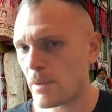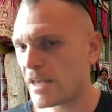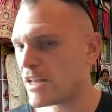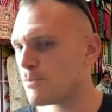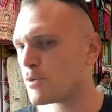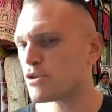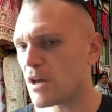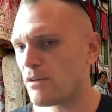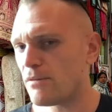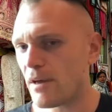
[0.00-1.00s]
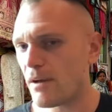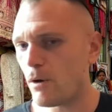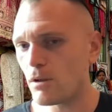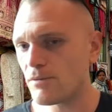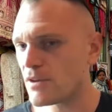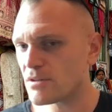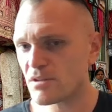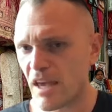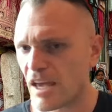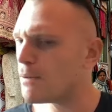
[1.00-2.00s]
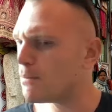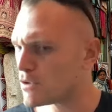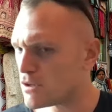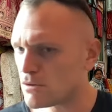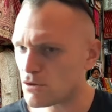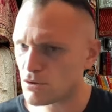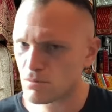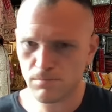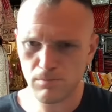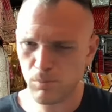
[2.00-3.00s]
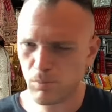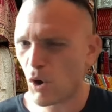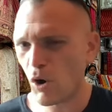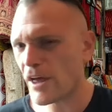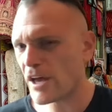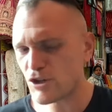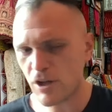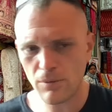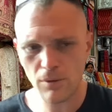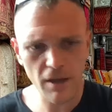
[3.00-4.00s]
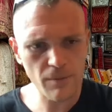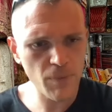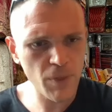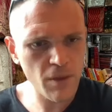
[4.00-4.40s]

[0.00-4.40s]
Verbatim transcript: 80% of all of the scams and all that shit, right?